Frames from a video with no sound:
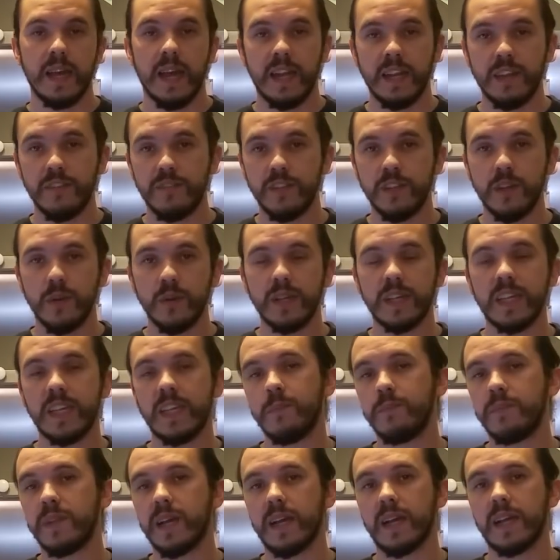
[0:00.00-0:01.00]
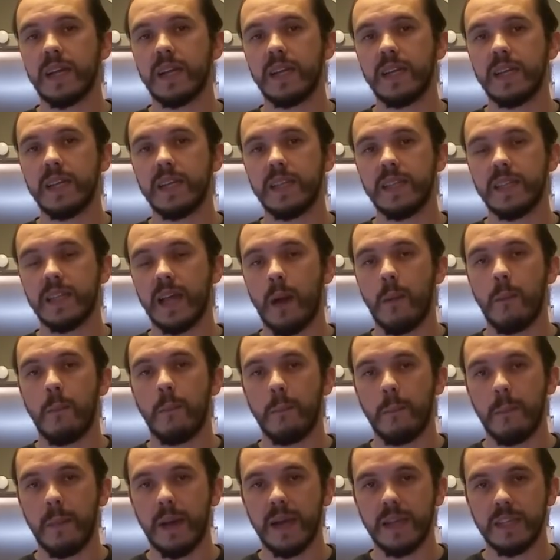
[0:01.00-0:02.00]
and if you don't keep that clean, that
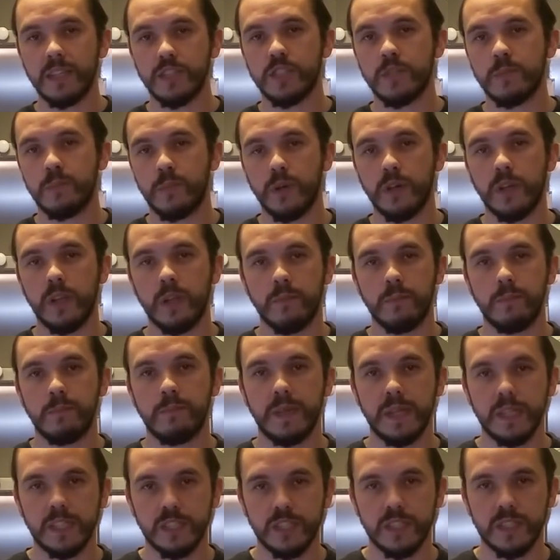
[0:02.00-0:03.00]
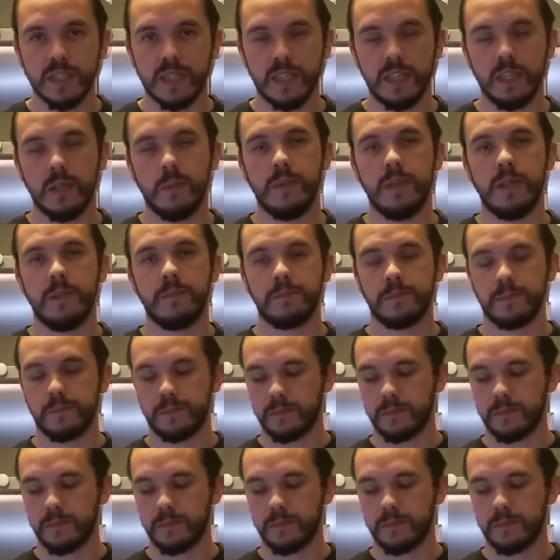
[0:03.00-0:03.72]
might spoil pictures a little bit.